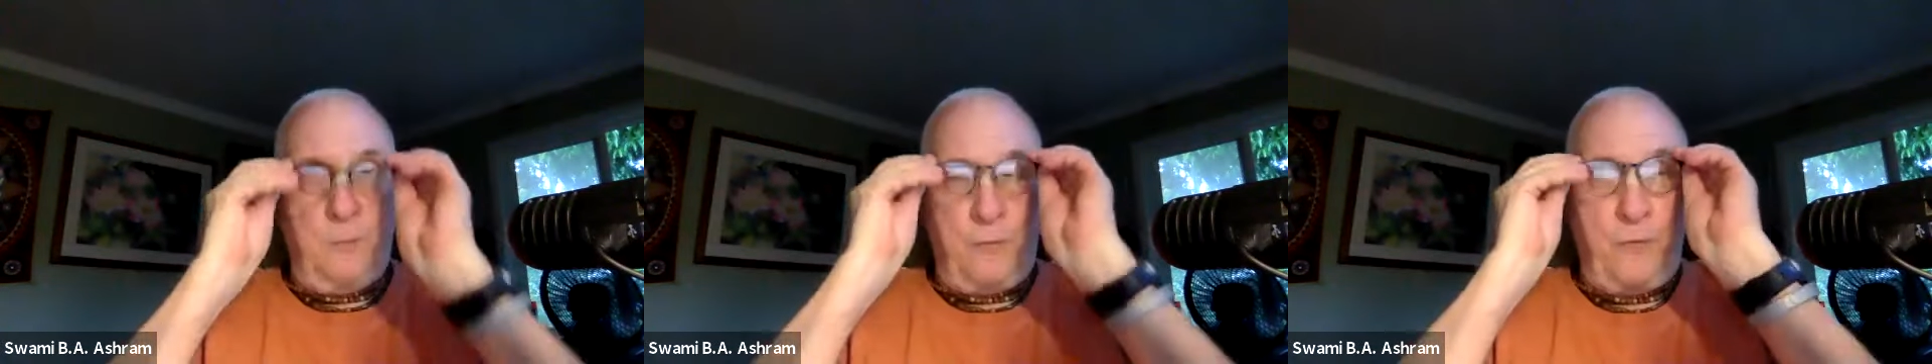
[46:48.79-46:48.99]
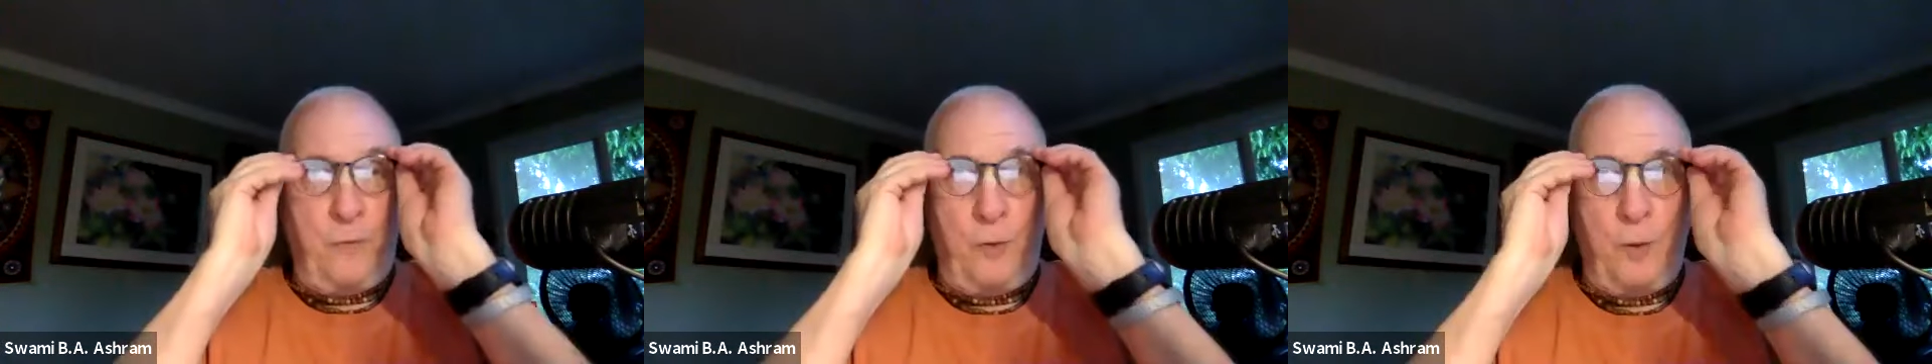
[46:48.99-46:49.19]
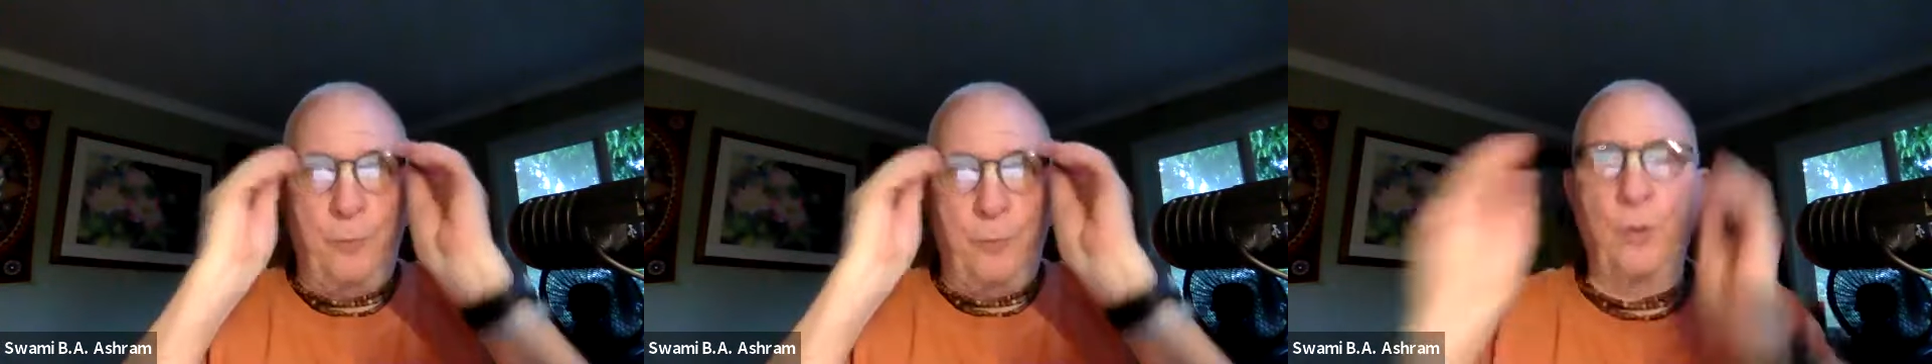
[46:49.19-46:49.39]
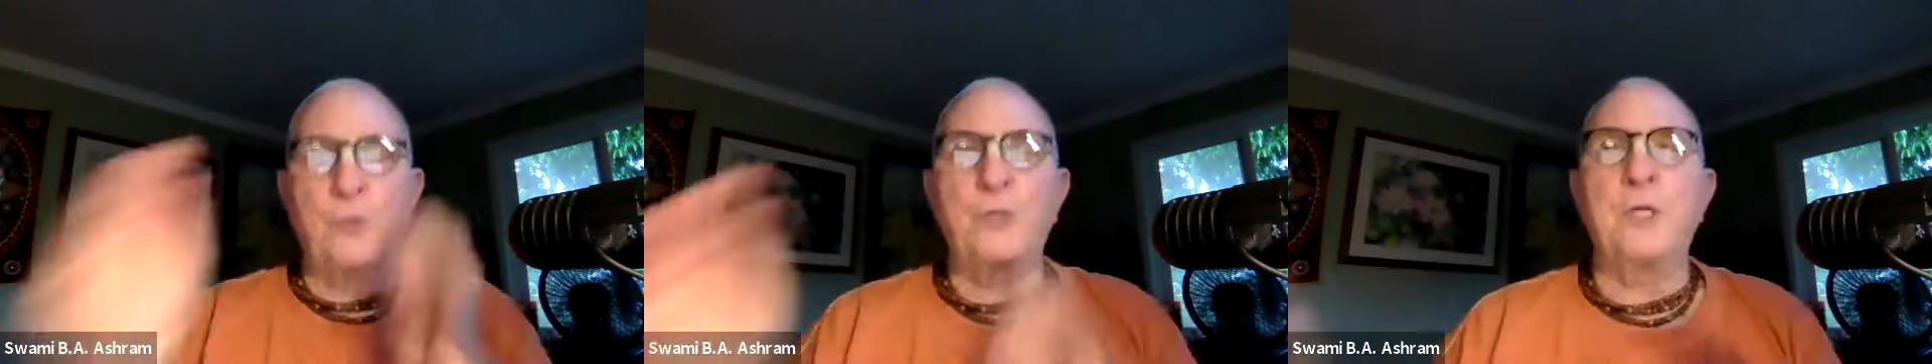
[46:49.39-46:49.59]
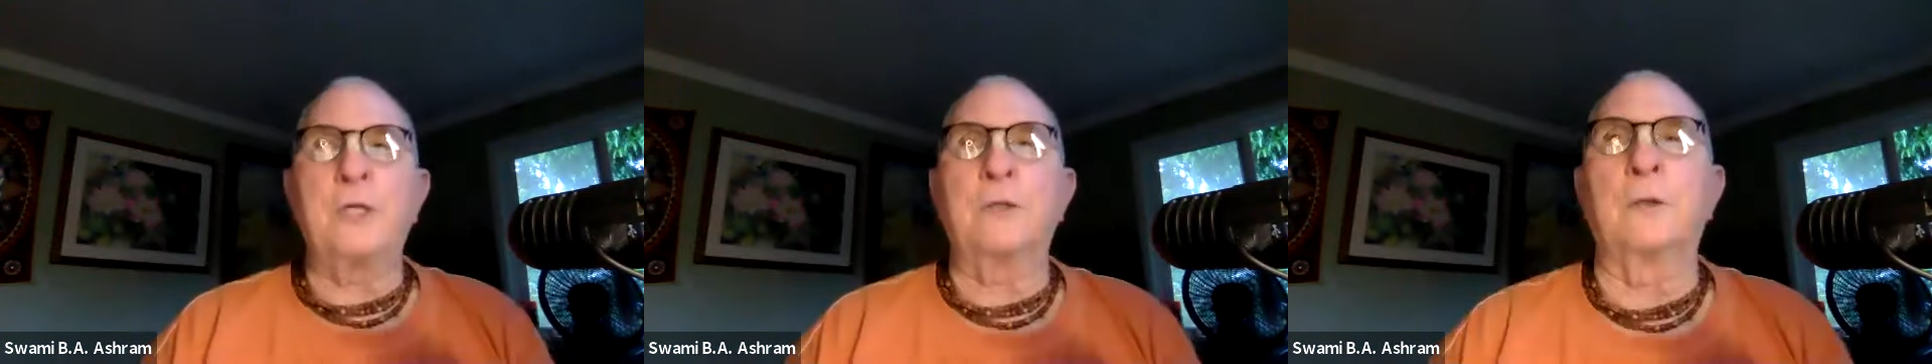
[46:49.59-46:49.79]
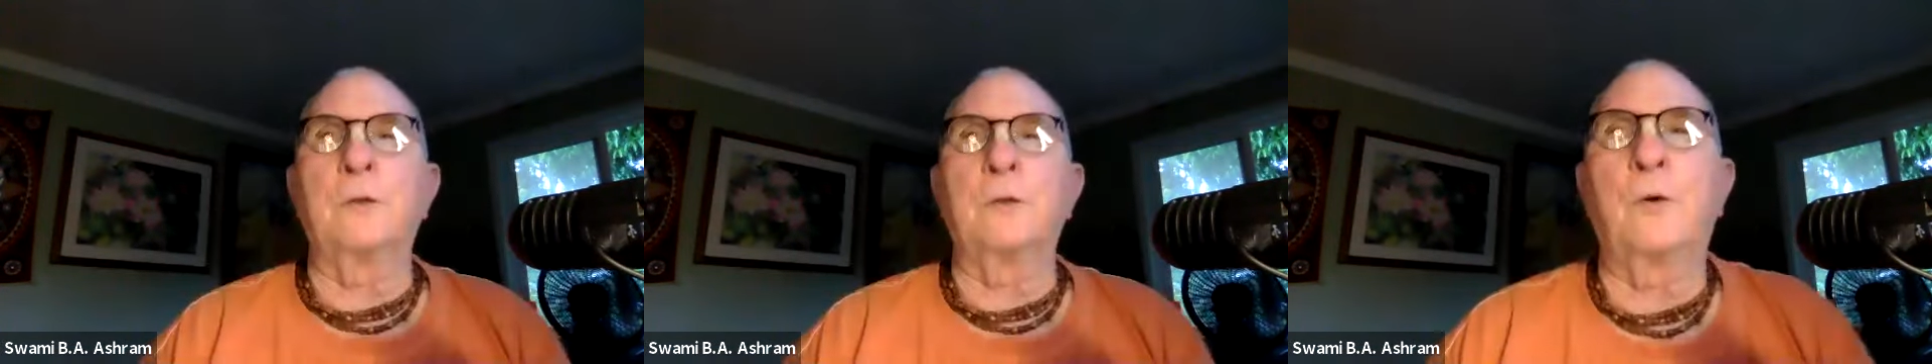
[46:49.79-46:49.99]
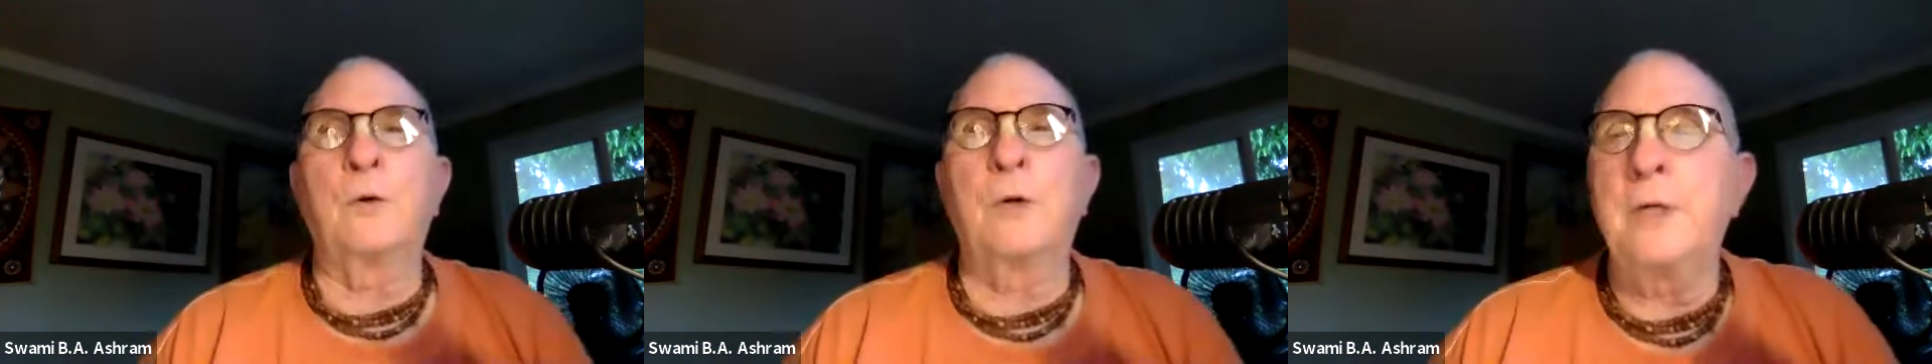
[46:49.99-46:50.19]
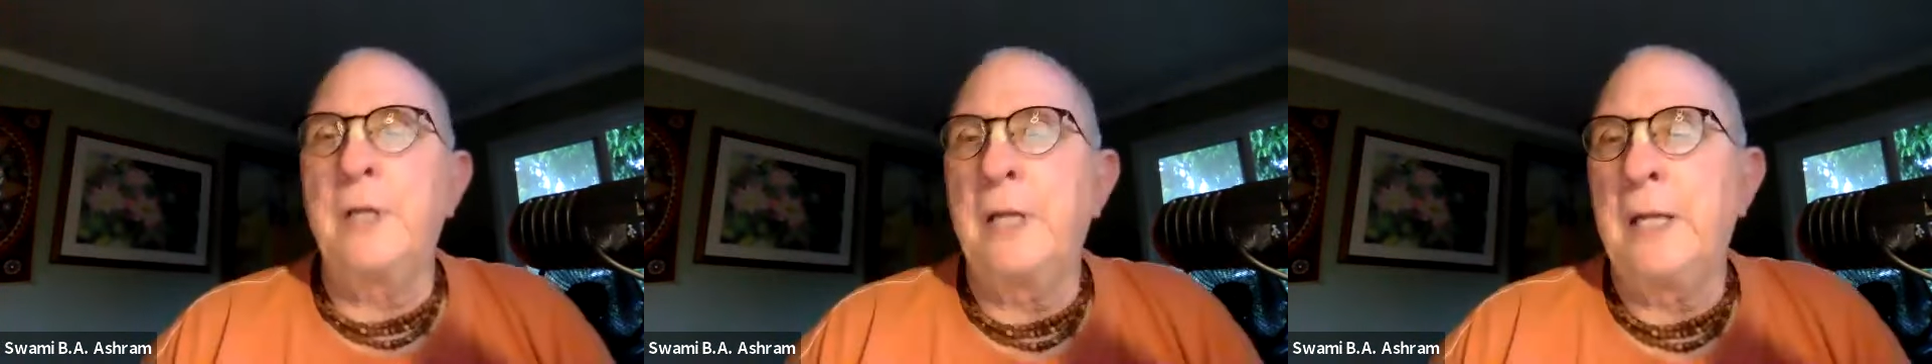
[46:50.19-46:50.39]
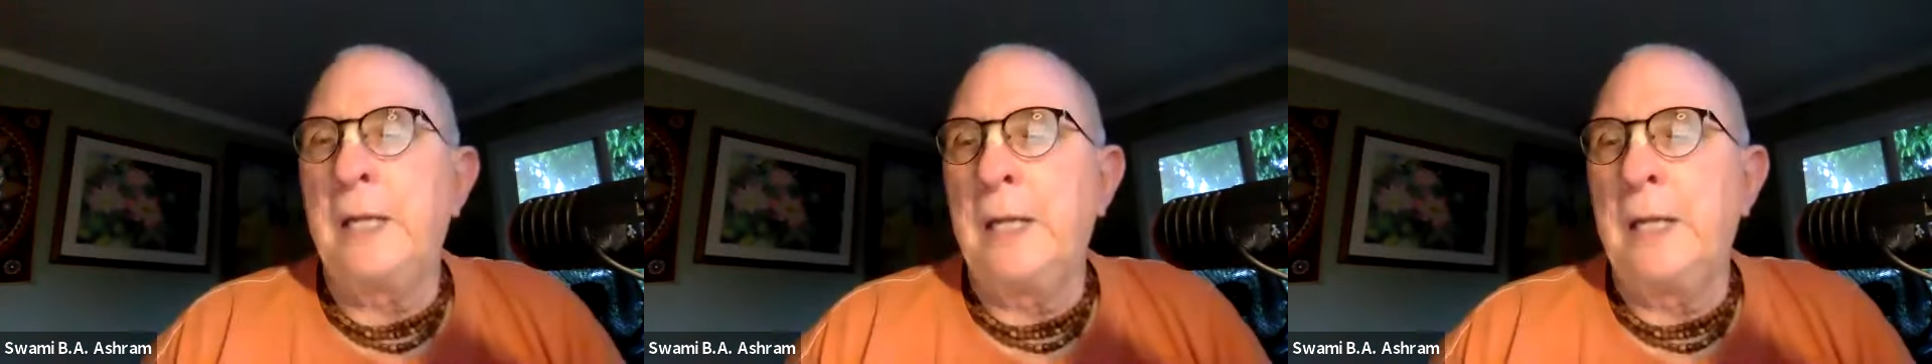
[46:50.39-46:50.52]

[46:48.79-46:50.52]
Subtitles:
for approaching the Lord